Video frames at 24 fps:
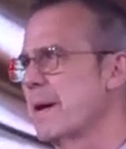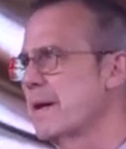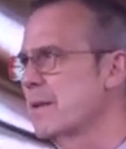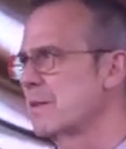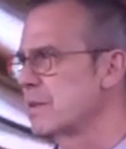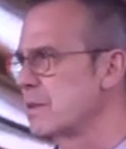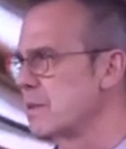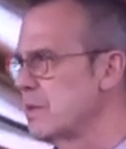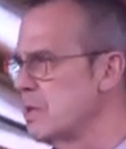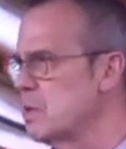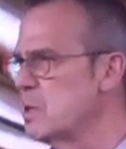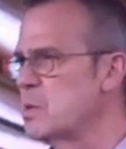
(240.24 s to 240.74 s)

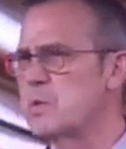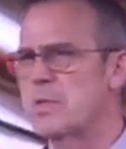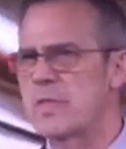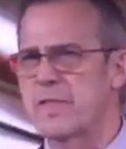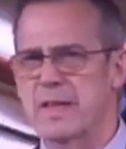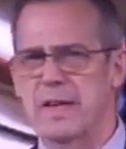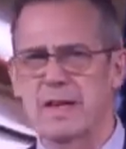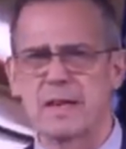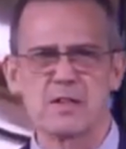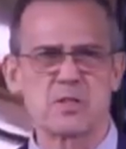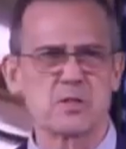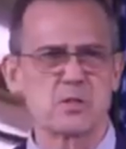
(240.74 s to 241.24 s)
about two
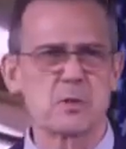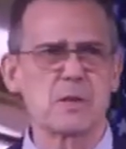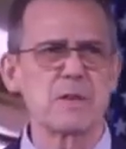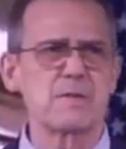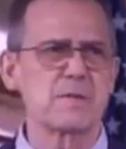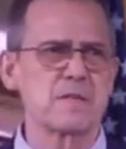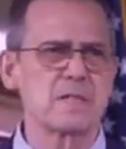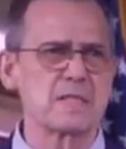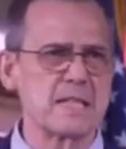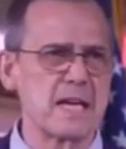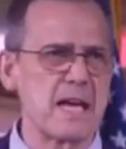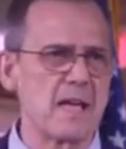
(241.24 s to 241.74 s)
things or
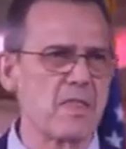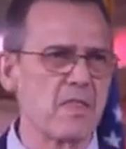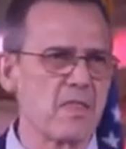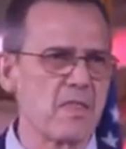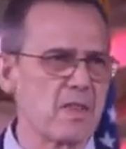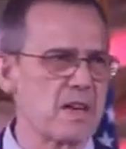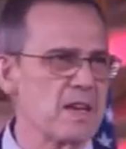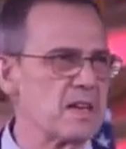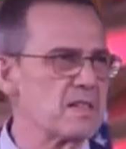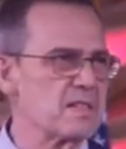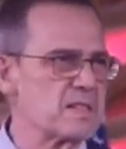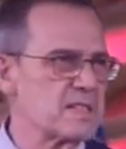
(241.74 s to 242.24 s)
even 10
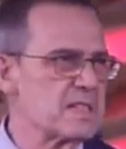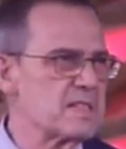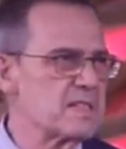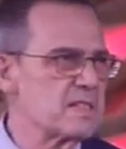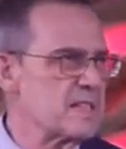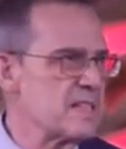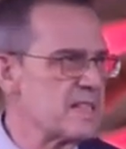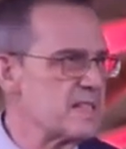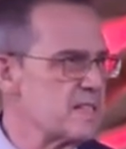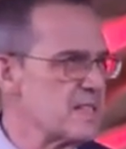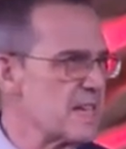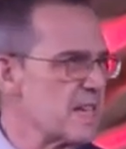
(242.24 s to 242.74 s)
things.
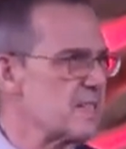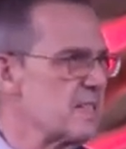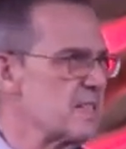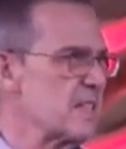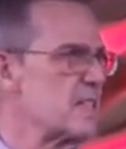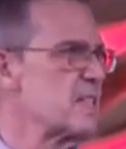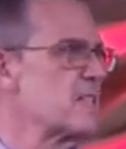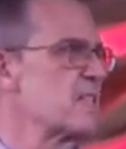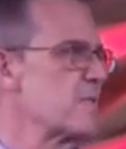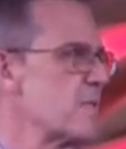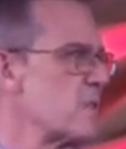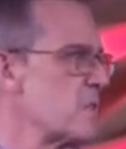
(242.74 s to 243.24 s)
It's, it's as
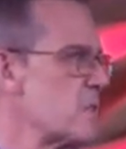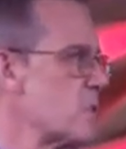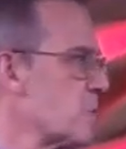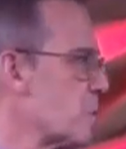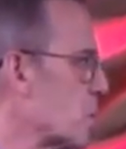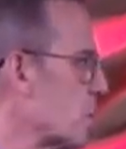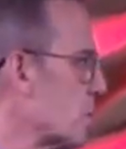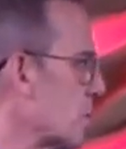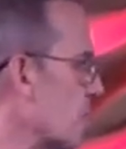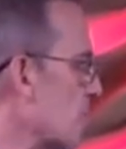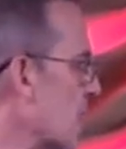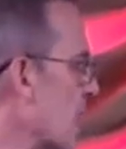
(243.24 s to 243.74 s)

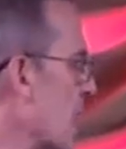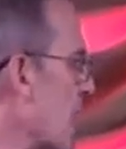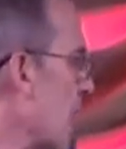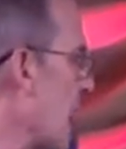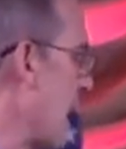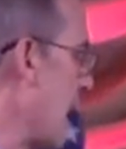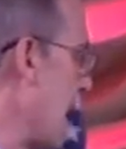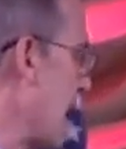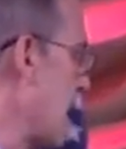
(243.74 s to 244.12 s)
individual